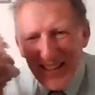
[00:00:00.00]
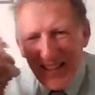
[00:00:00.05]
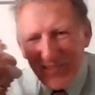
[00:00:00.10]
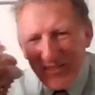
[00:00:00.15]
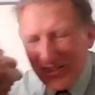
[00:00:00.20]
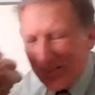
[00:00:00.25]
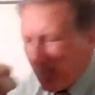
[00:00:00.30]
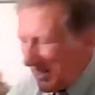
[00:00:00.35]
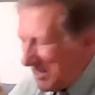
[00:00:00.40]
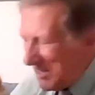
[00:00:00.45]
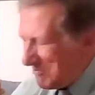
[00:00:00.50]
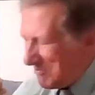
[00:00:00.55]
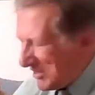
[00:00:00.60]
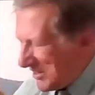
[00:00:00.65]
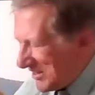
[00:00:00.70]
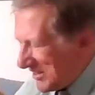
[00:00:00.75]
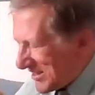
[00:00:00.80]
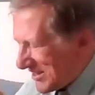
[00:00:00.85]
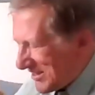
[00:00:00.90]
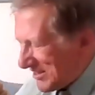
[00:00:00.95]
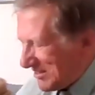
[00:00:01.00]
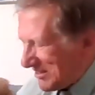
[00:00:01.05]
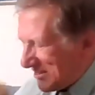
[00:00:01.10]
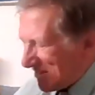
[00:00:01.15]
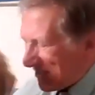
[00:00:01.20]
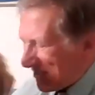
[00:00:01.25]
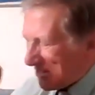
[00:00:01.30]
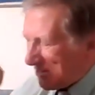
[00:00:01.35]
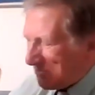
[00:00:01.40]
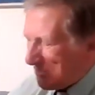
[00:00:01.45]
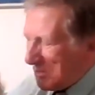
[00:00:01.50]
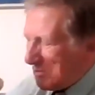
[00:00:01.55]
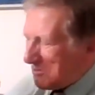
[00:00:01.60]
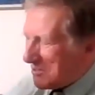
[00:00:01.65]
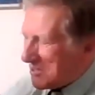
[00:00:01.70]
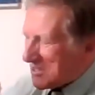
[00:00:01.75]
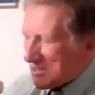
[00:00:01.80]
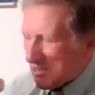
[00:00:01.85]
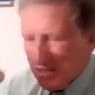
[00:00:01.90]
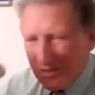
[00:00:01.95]
Have you got anybody to, to be
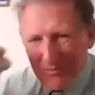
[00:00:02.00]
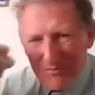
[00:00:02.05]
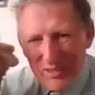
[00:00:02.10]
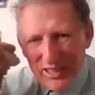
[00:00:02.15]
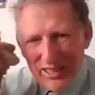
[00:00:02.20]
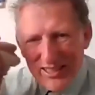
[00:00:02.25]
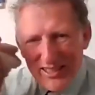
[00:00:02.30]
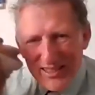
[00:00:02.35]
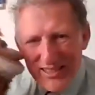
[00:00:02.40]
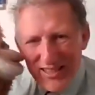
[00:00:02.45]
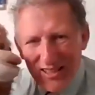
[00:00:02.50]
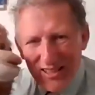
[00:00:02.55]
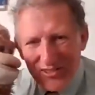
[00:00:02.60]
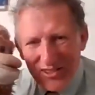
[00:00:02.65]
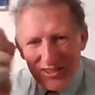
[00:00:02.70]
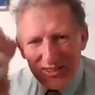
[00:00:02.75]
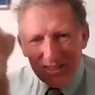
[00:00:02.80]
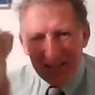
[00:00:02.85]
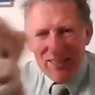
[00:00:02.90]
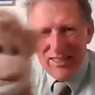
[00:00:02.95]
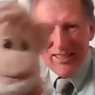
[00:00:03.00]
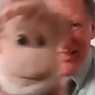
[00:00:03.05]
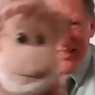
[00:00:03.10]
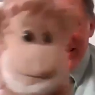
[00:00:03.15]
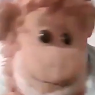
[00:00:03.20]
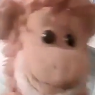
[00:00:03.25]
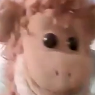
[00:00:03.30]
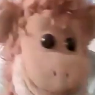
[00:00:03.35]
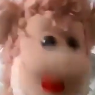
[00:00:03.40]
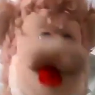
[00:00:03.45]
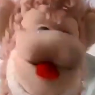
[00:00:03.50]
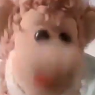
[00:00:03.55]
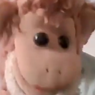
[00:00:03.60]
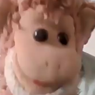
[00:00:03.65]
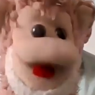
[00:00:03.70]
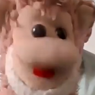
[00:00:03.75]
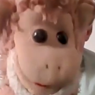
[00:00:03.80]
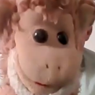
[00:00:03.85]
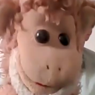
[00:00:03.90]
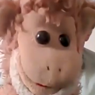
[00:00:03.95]
with us, Mickey, to have a look? Oh,
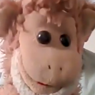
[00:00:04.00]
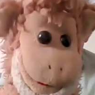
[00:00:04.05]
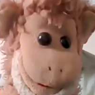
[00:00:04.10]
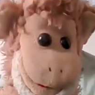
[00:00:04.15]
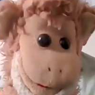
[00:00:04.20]
yes.